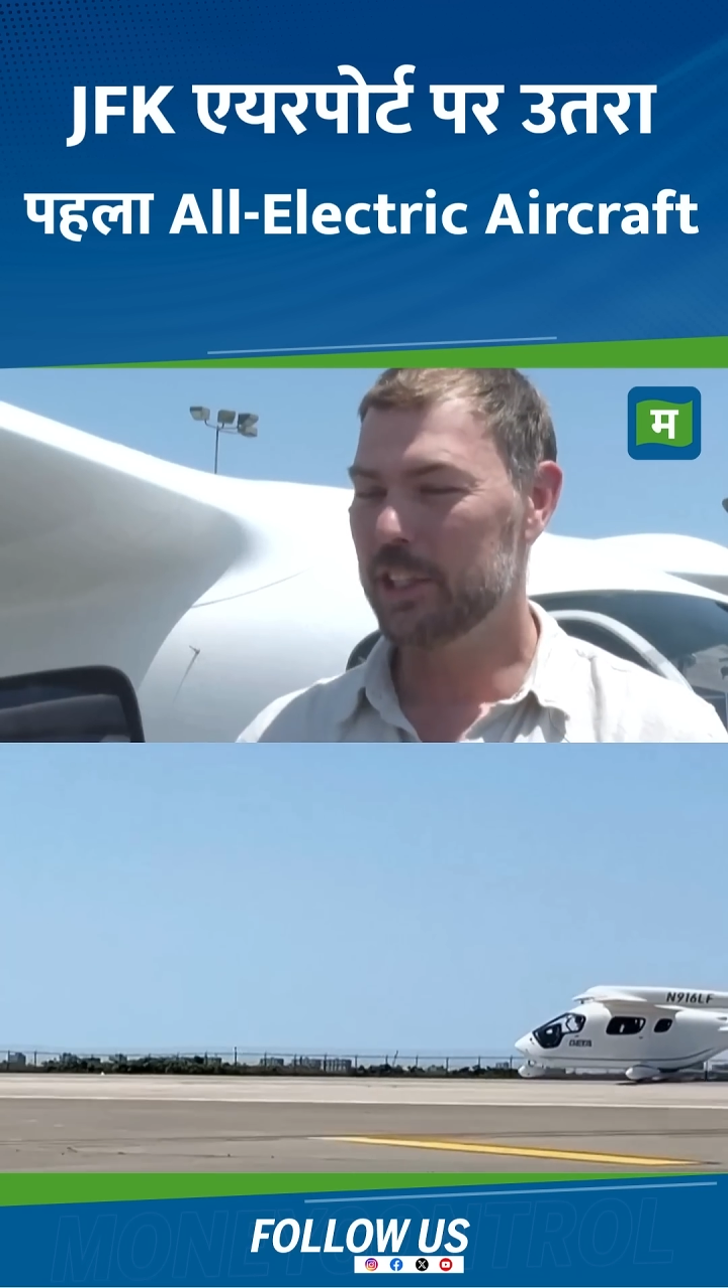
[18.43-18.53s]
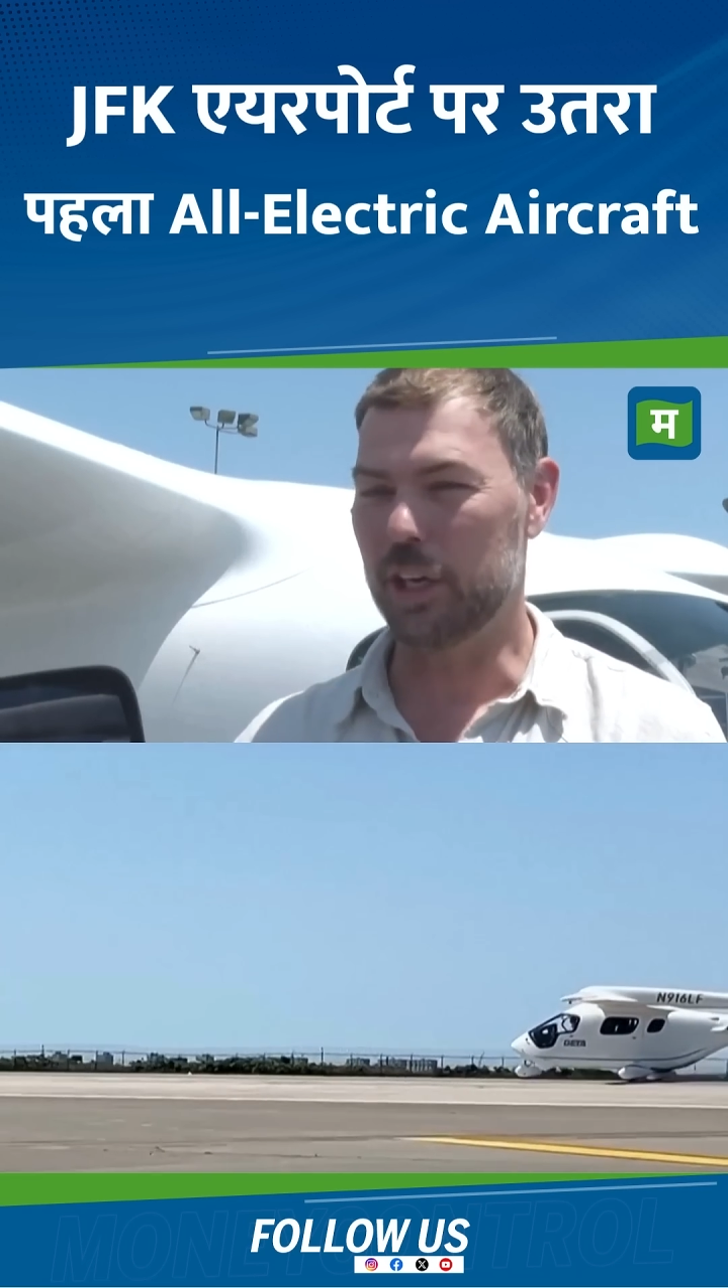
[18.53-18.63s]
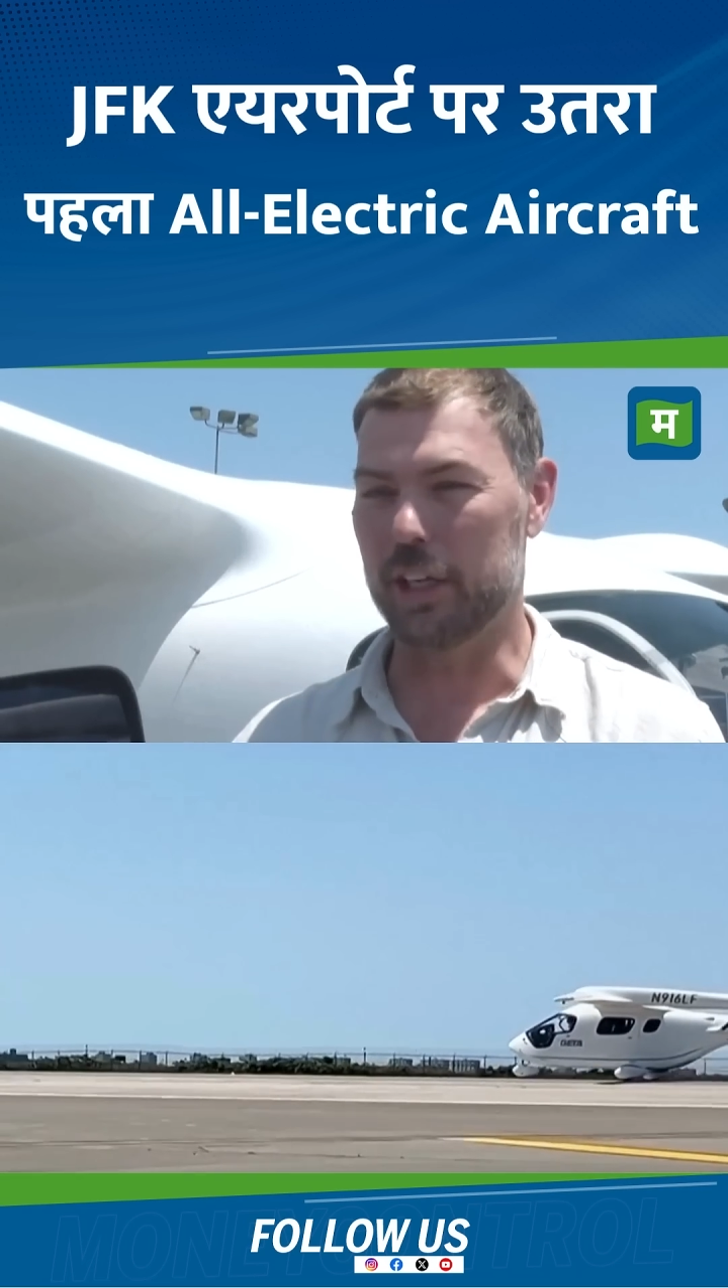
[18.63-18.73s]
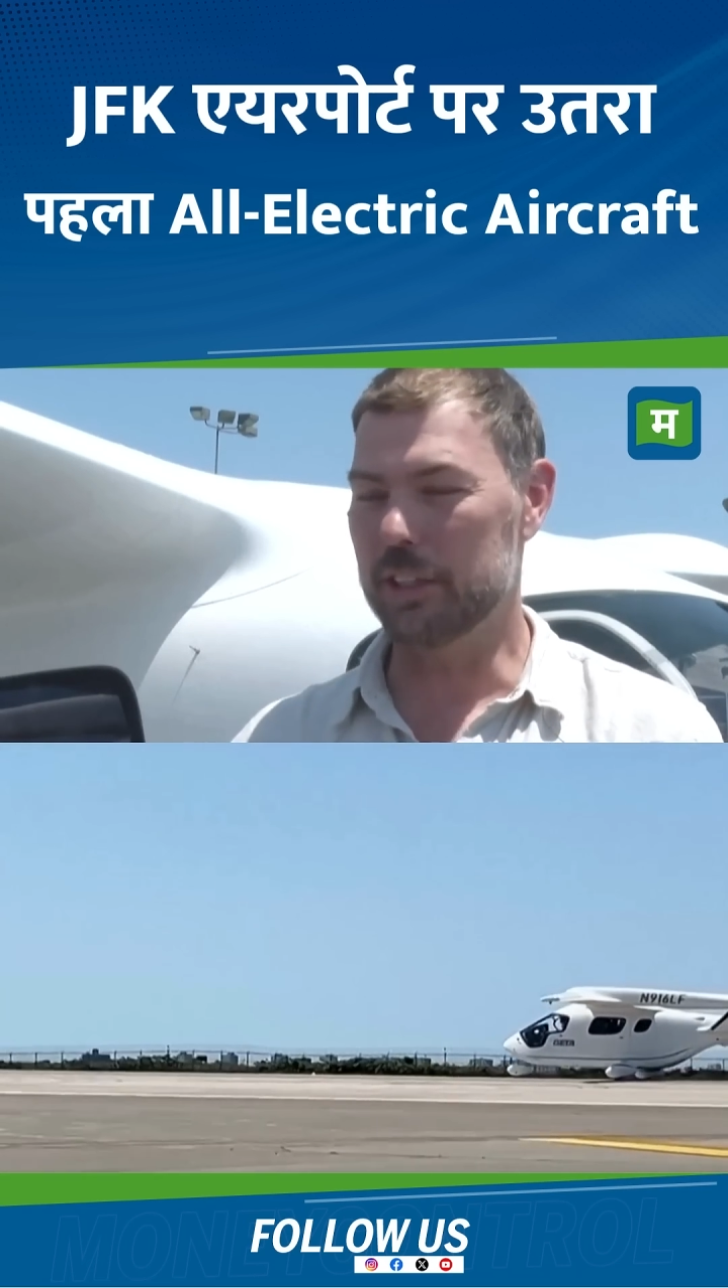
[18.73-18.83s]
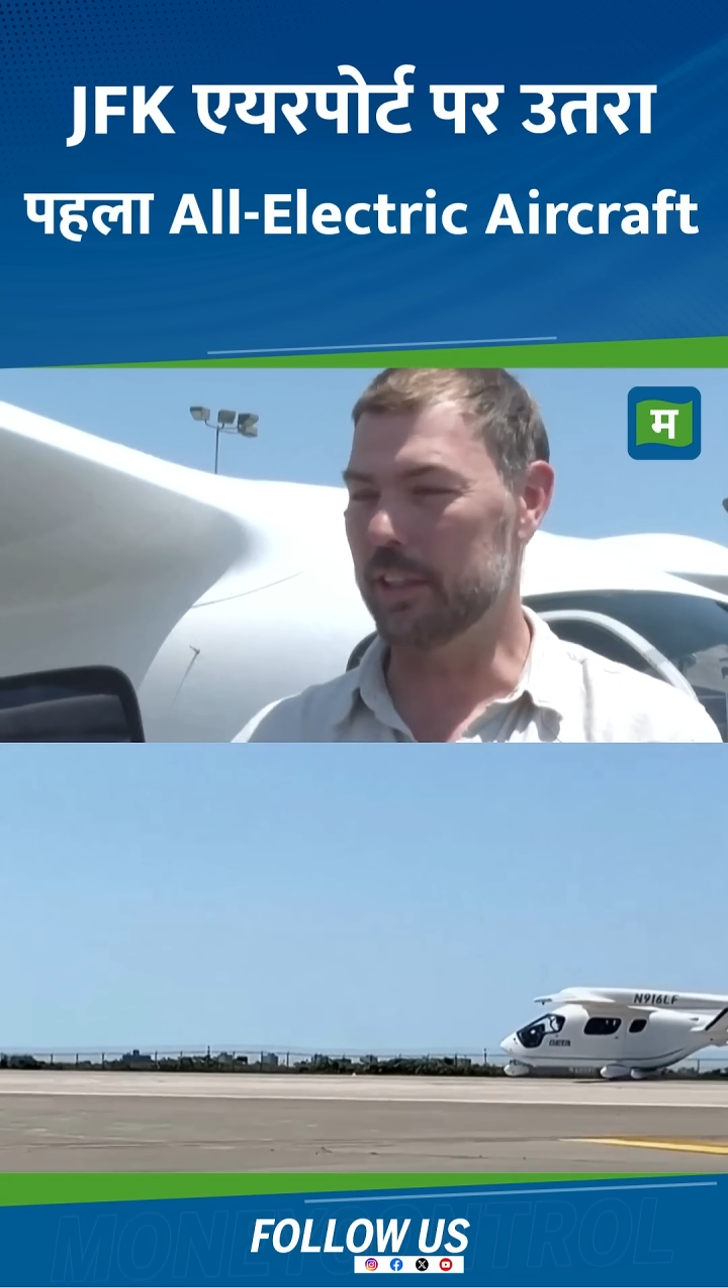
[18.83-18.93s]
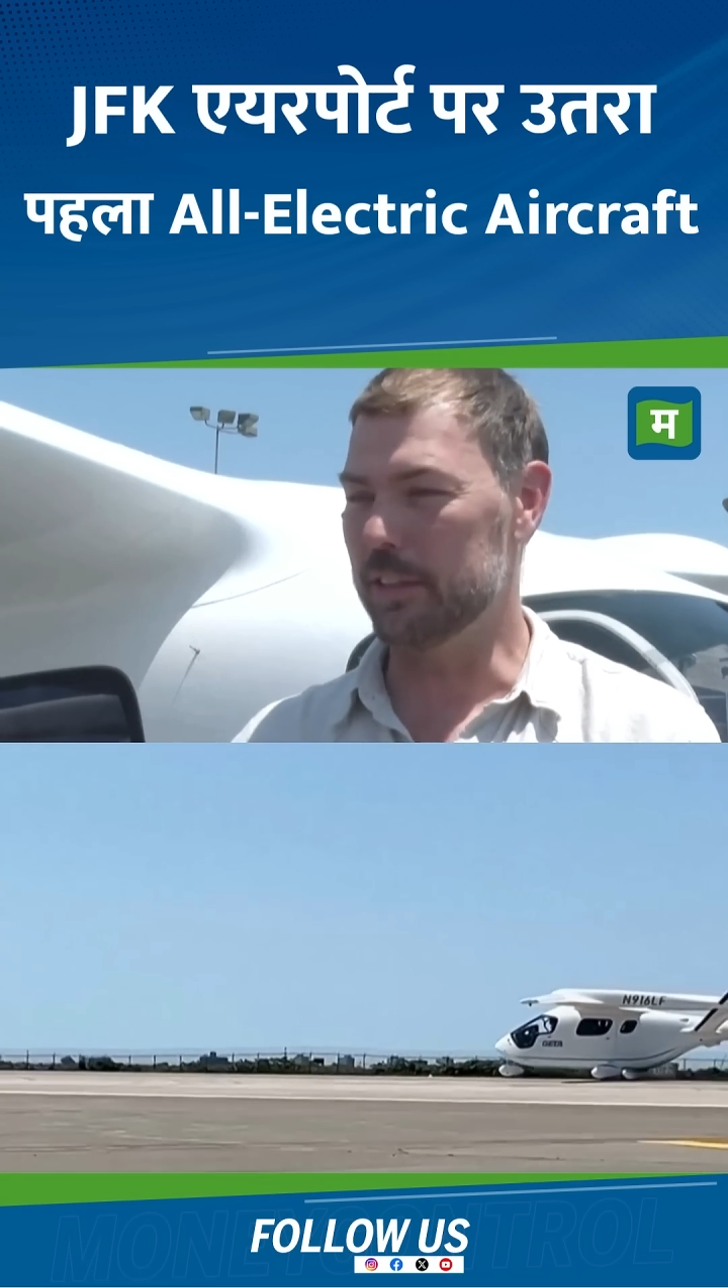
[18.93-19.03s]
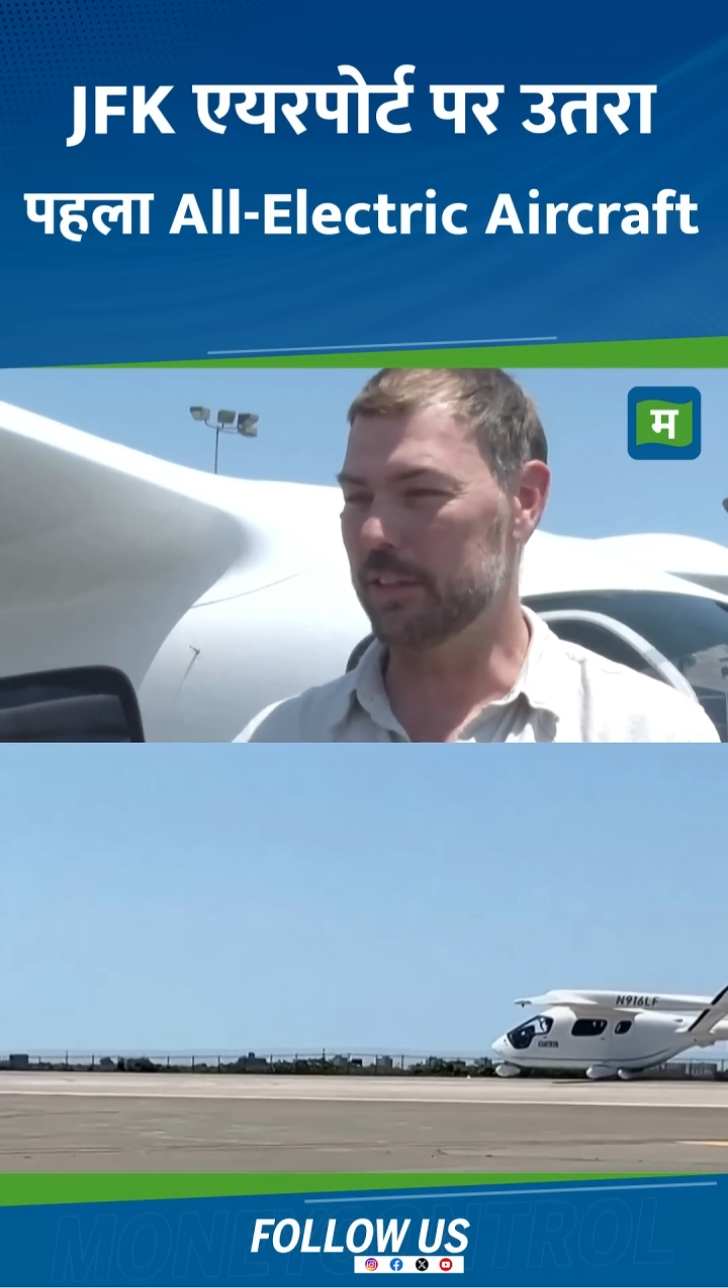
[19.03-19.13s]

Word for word: Charging